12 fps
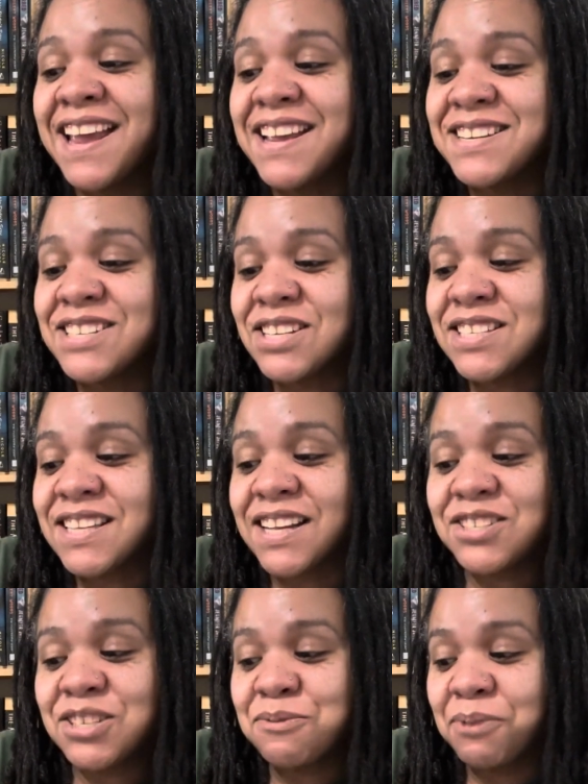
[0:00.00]
She
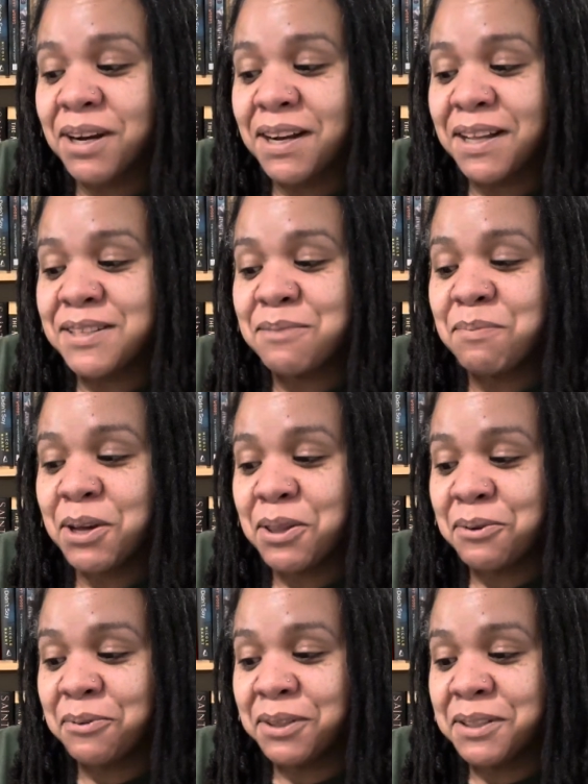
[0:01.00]
said she's working on some
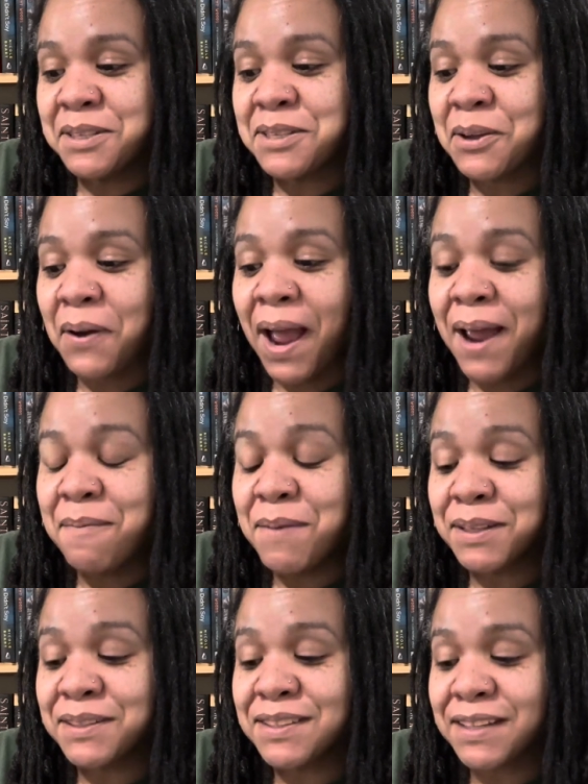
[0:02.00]
other ones, so I'm
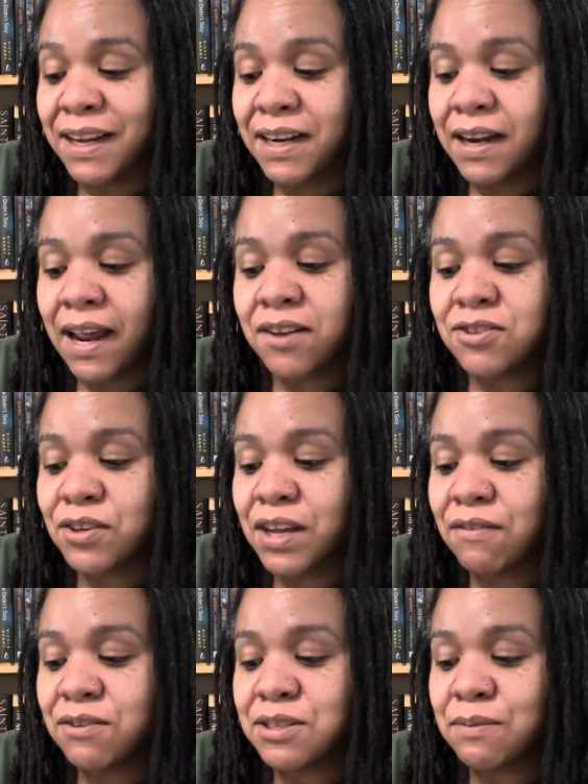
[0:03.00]
excited. I also
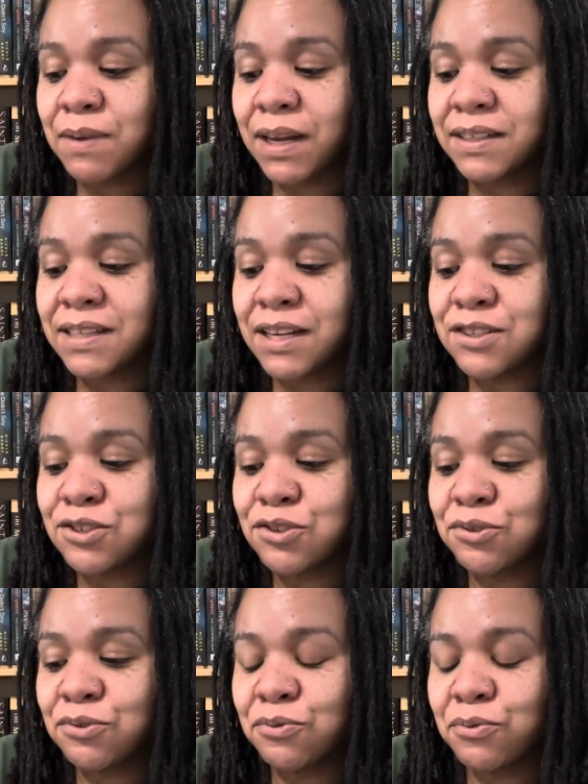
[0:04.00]
gave her some neckties
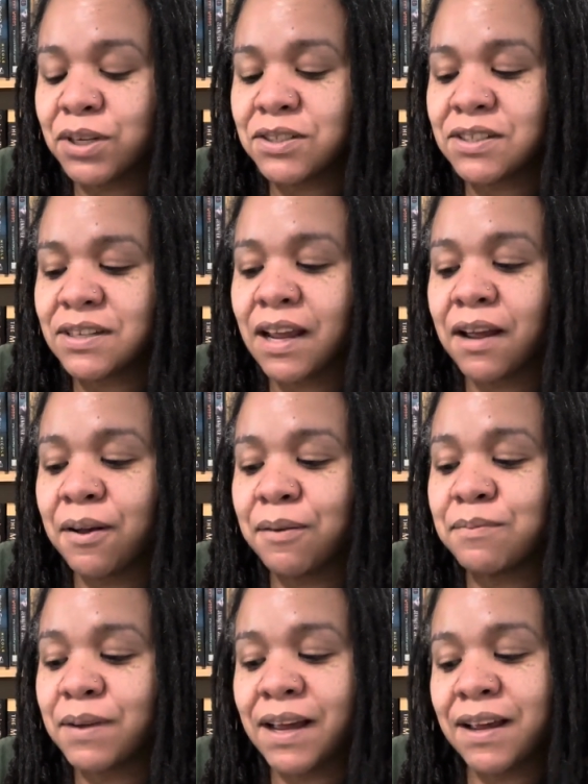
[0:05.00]
too, which
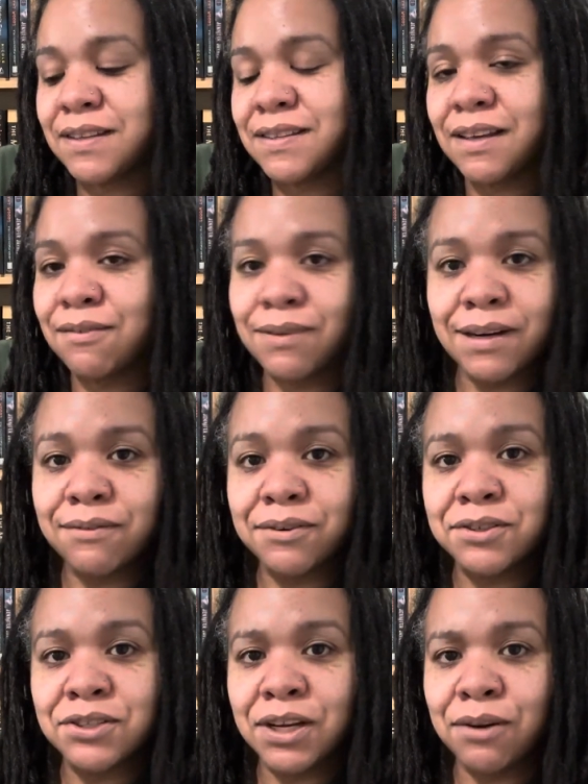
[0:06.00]
I said
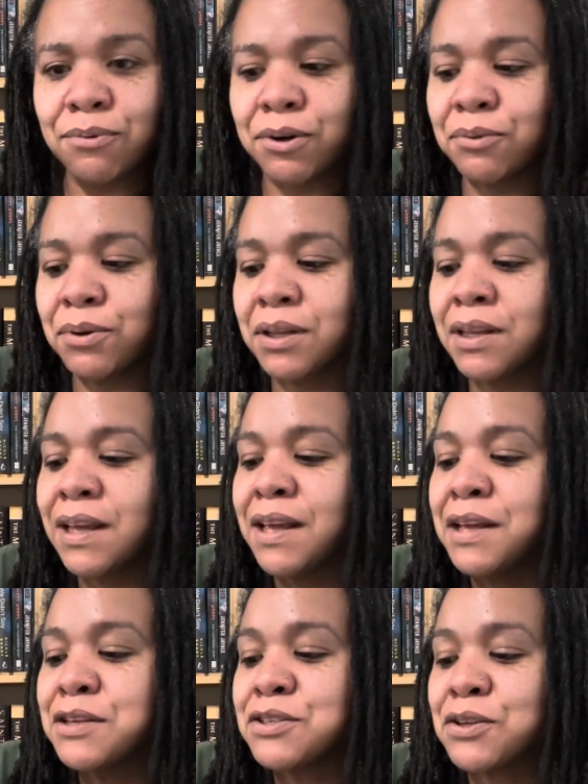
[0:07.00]
whatever she can work with.
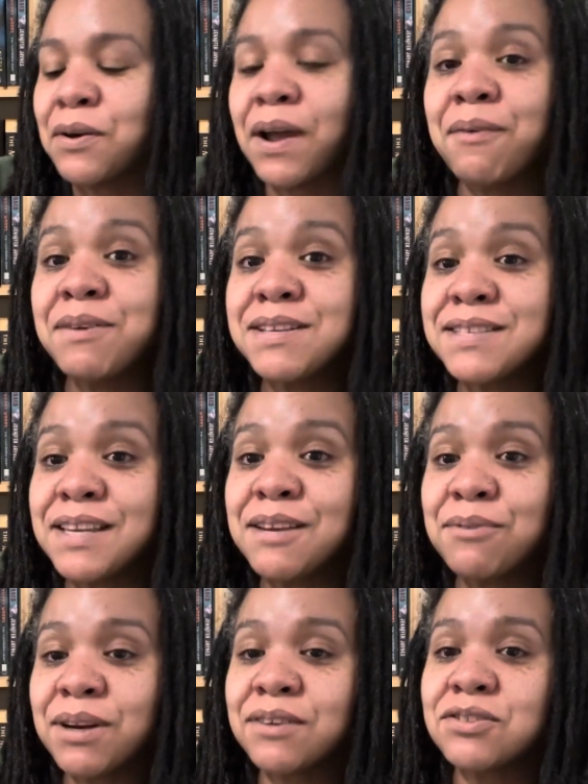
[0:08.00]
So I want to see
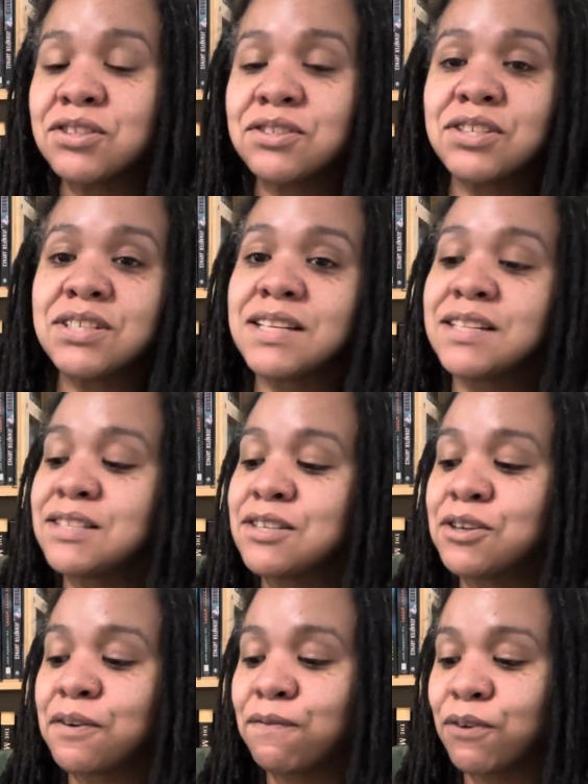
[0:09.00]
what else. She said this
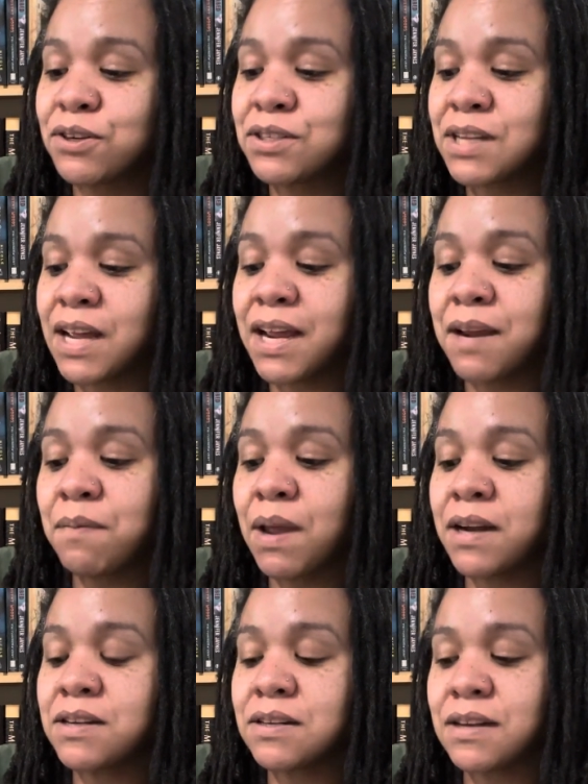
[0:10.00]
is her first time.
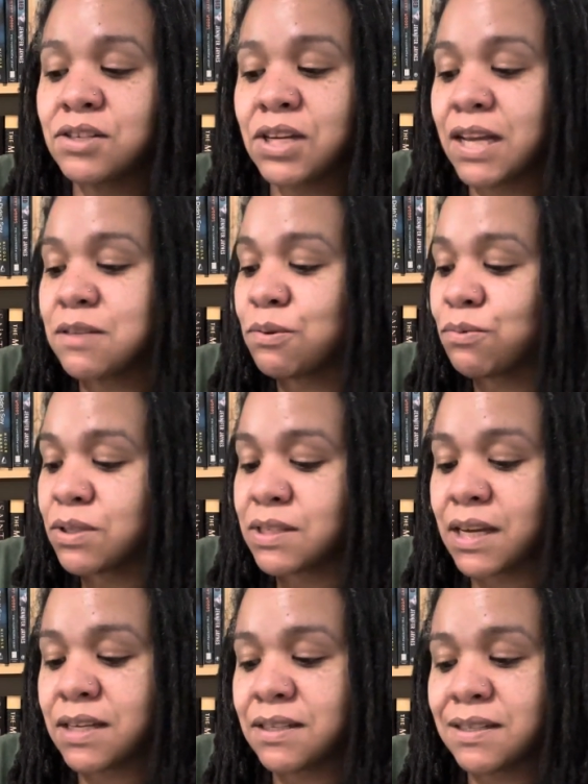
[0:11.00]
She asked me what
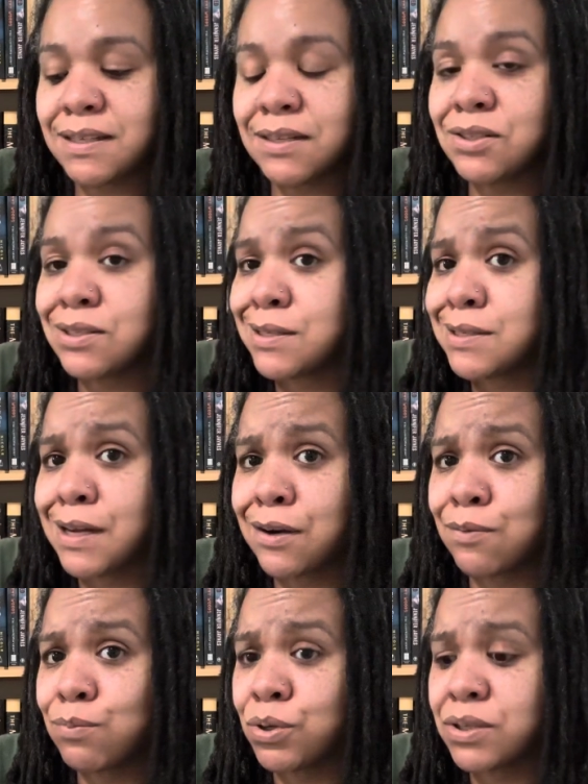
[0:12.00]
size. I said just a
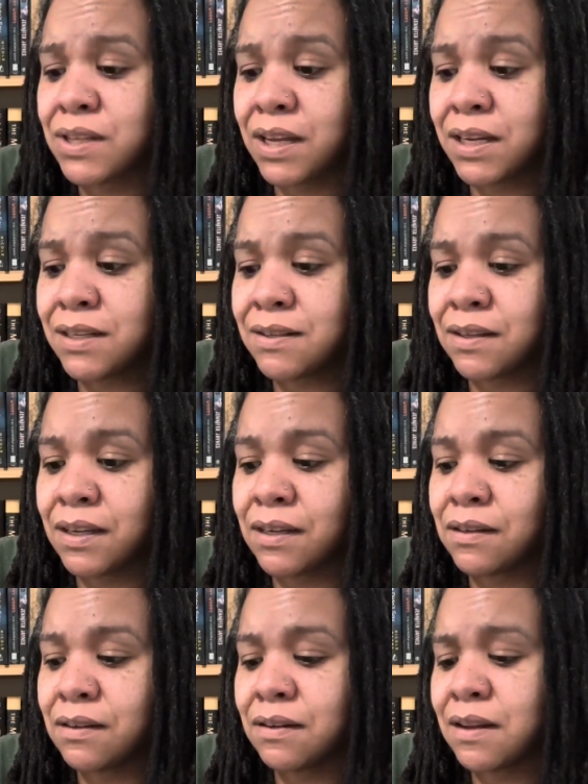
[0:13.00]
standard book size, like,
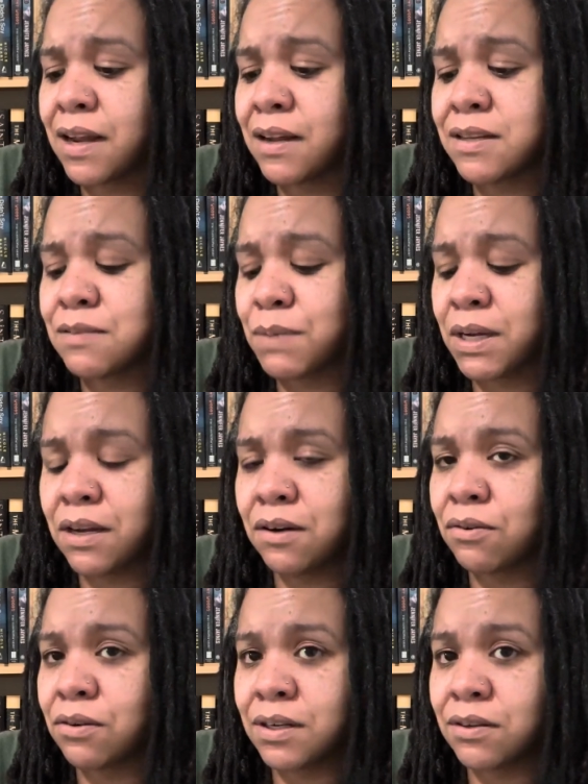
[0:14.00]
because my
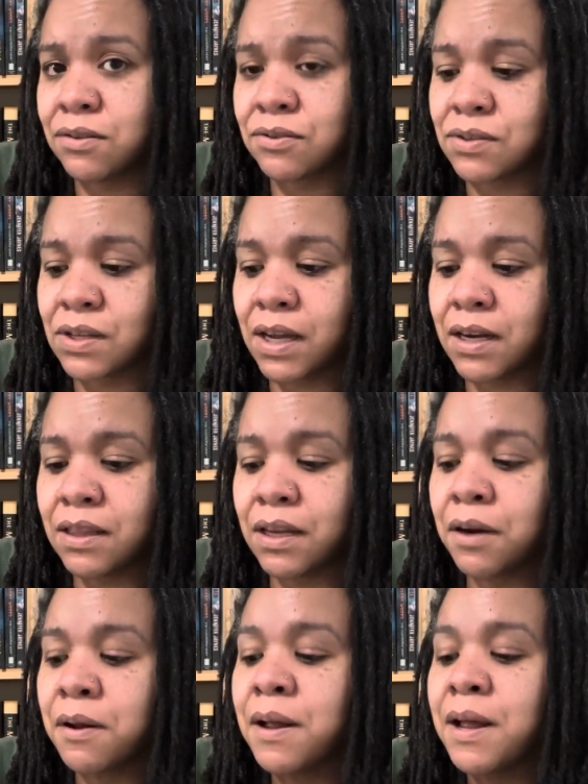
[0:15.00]
Kindle can also slide in there.